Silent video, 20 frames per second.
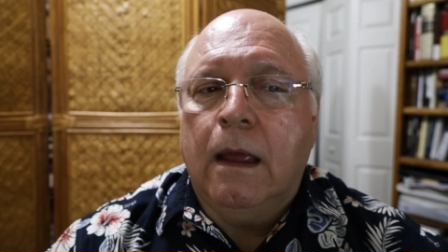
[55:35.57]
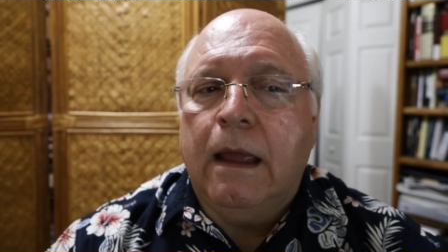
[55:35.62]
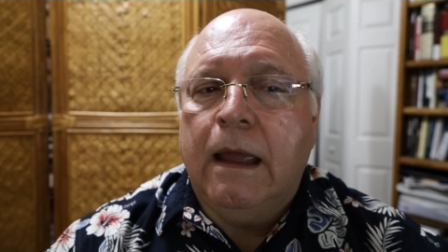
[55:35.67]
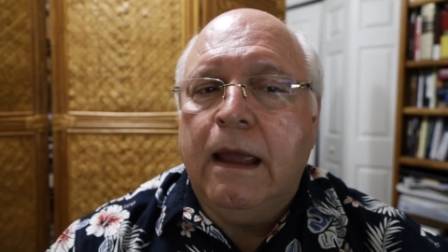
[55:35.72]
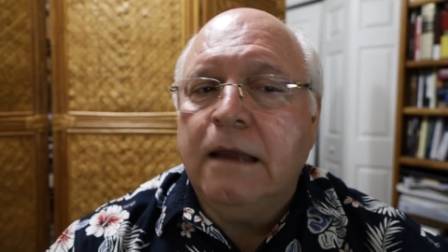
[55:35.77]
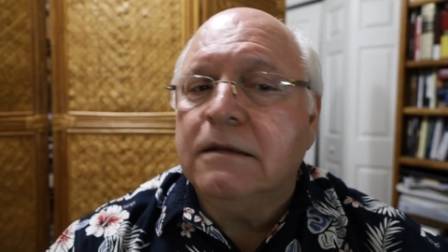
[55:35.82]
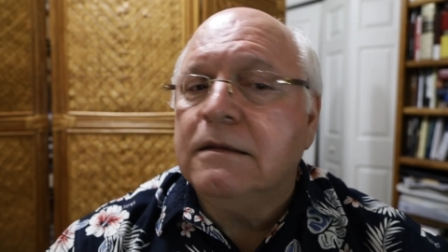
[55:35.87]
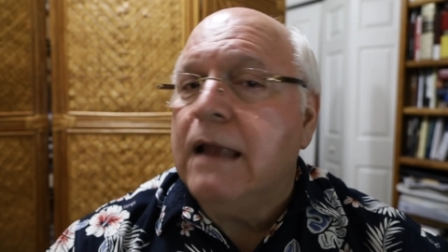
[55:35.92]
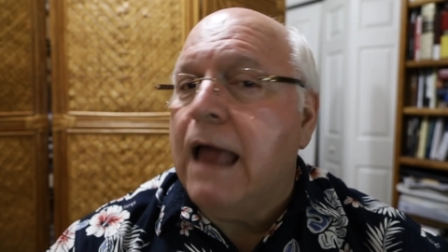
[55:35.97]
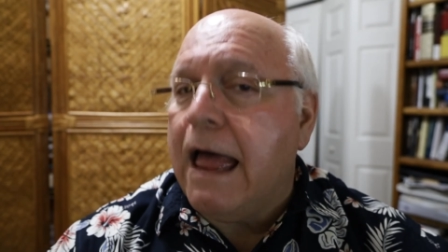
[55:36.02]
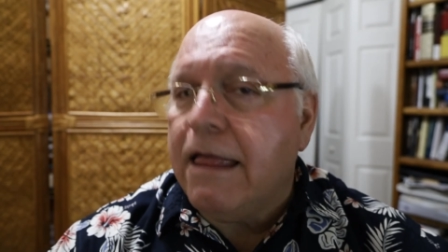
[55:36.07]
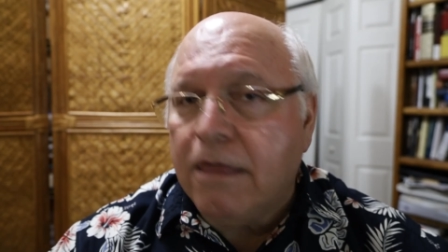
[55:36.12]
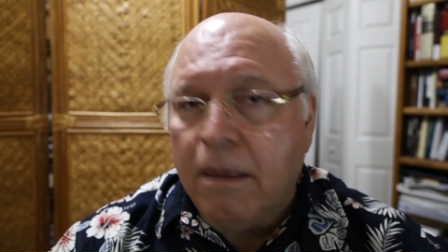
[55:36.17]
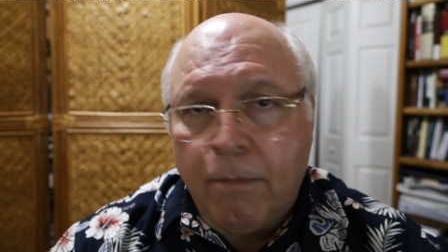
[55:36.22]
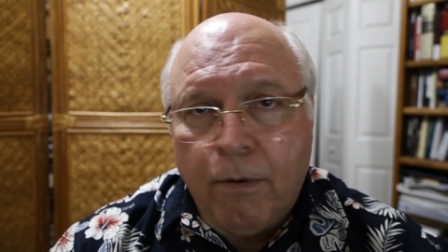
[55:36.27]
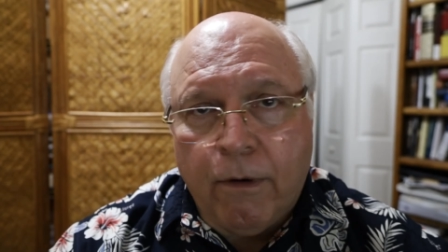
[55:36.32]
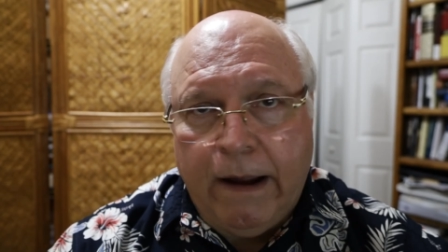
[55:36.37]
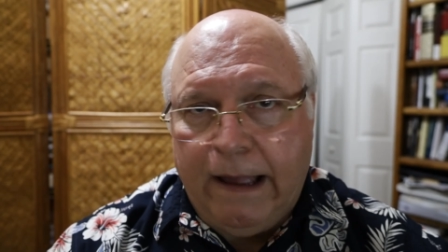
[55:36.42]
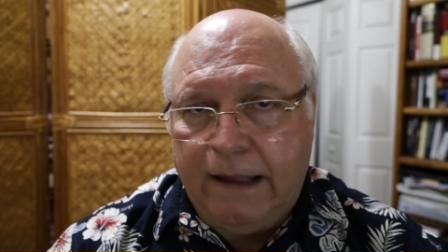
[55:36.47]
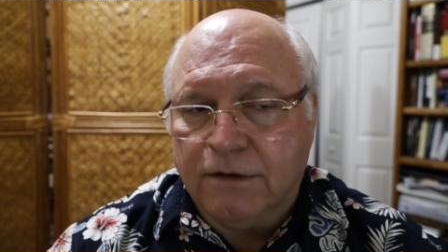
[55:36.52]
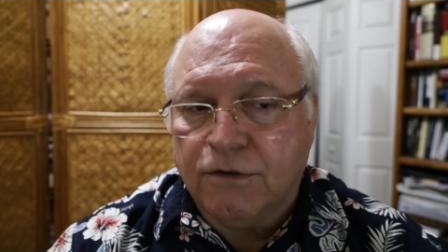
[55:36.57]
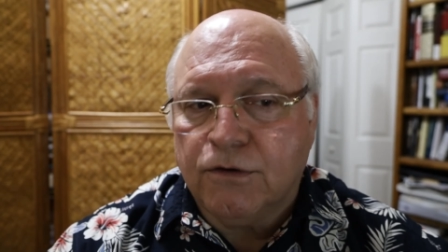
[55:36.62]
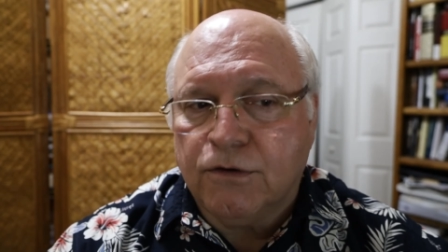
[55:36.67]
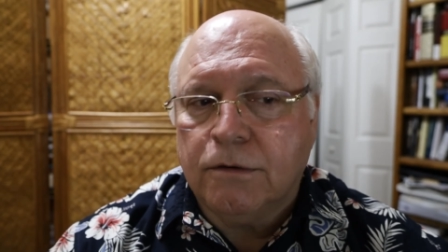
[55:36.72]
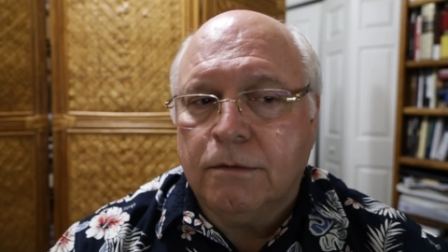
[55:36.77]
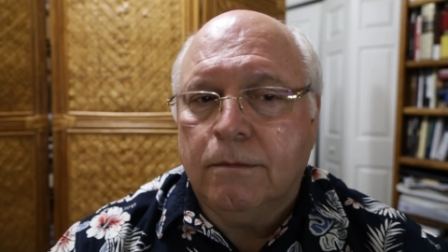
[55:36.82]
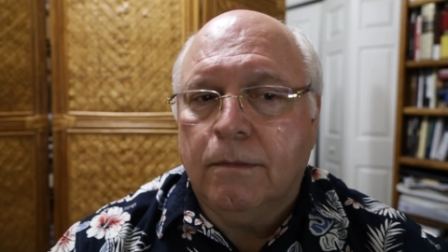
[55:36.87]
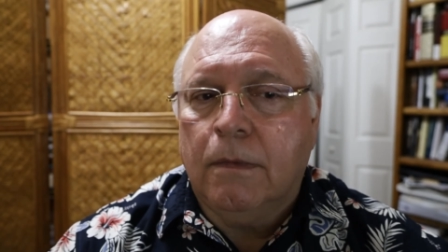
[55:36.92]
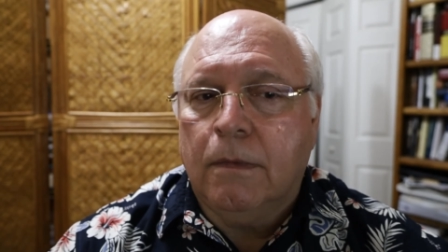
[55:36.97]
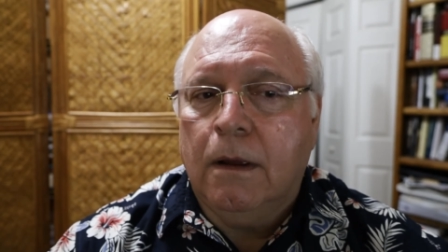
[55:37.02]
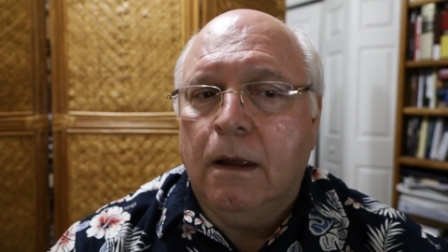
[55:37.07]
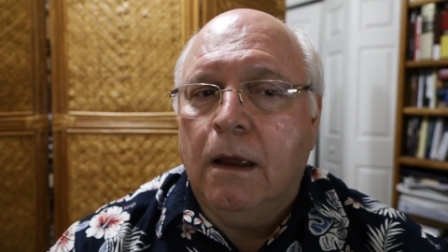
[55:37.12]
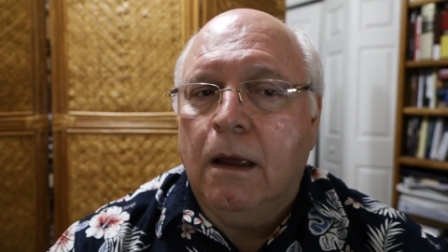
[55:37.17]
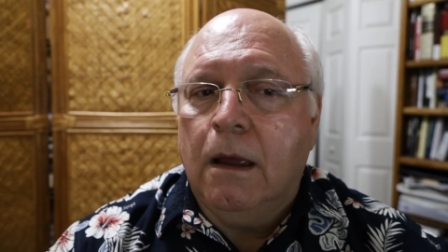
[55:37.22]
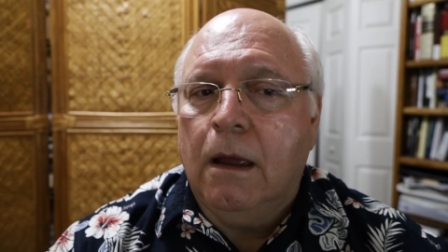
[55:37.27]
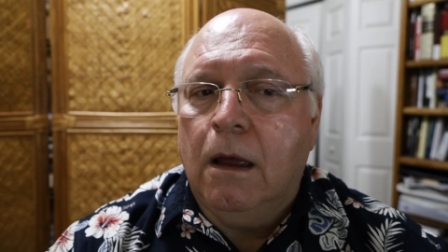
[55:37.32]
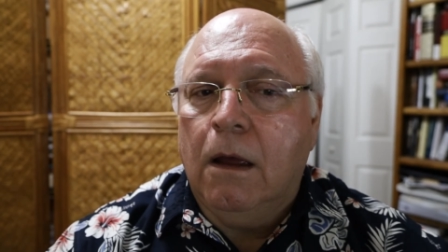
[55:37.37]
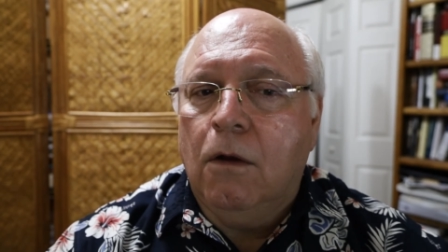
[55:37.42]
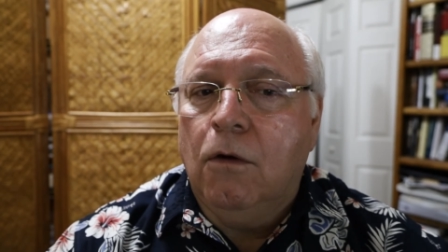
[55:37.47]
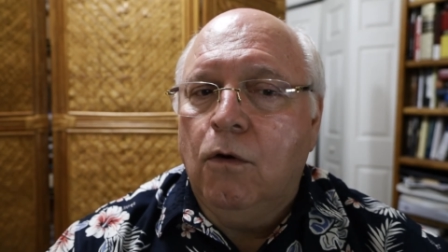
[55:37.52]
He's not the branch,
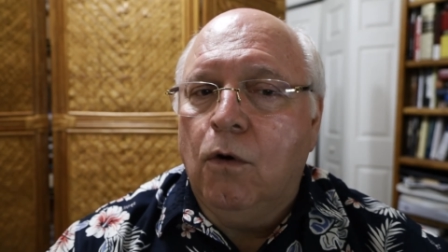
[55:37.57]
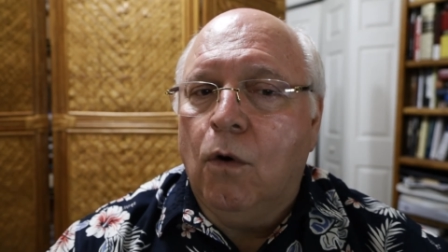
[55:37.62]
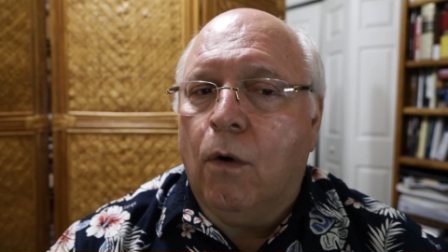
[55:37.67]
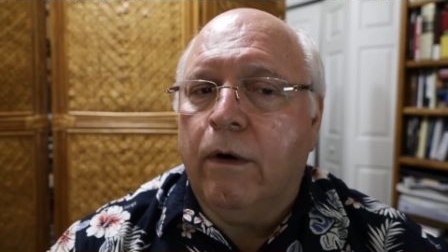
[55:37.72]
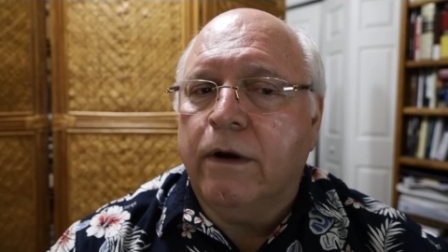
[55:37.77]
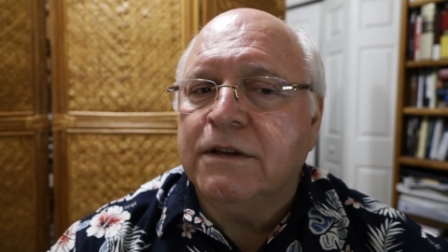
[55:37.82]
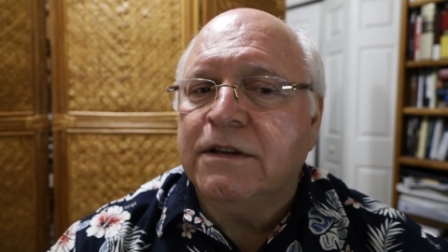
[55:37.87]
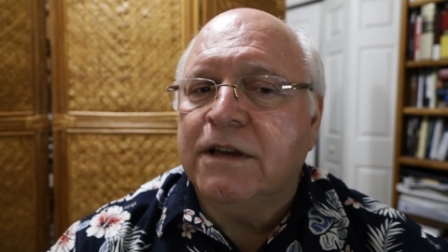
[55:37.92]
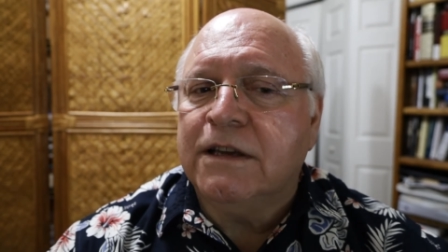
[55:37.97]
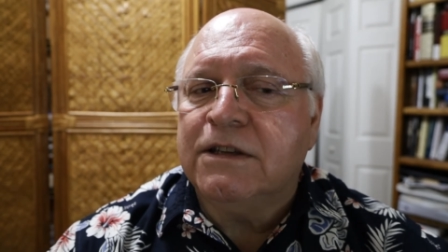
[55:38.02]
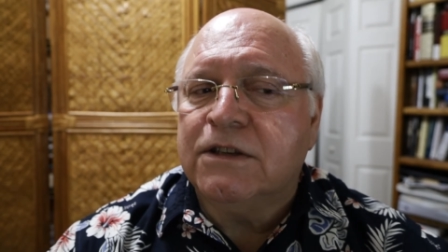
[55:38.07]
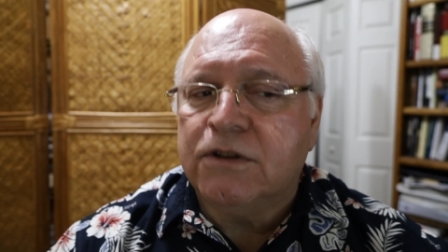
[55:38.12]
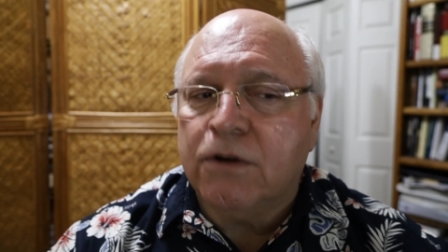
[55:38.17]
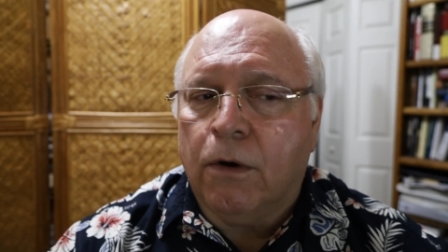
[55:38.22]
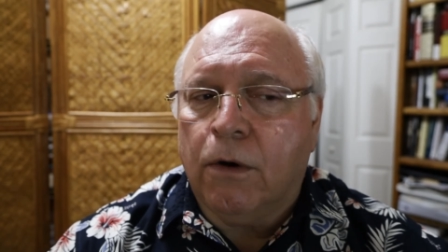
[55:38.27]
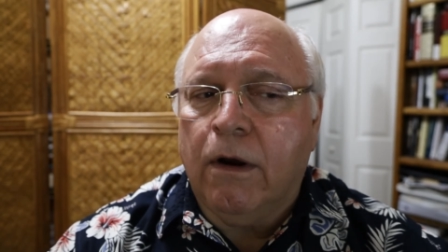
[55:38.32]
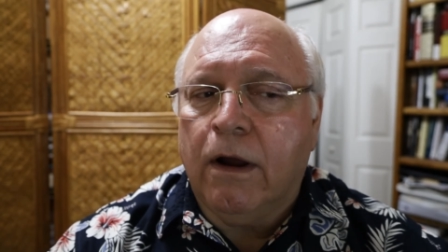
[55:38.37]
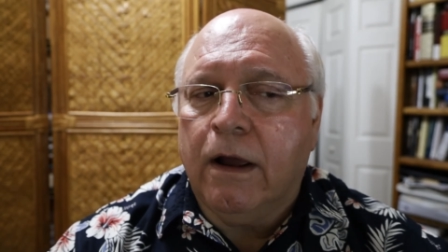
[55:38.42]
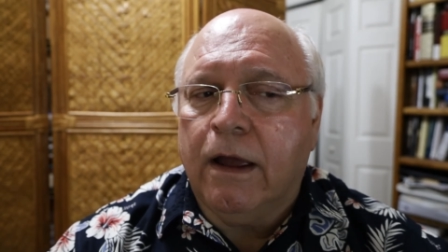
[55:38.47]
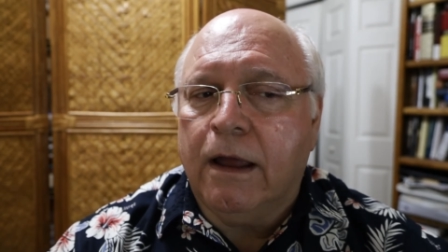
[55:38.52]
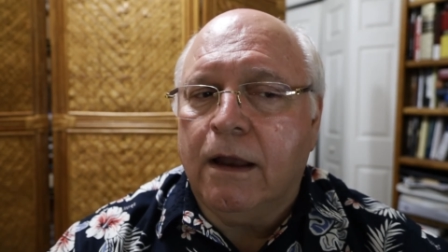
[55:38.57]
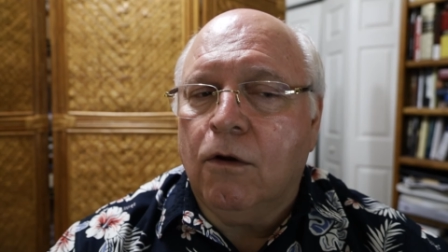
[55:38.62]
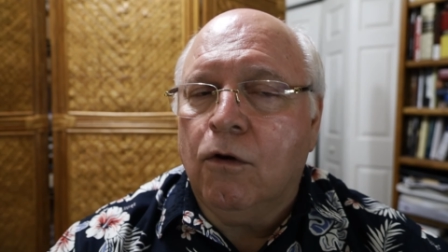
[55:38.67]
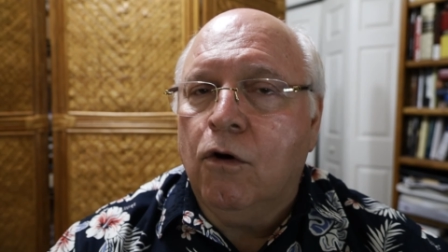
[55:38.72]
nor is his surrogate,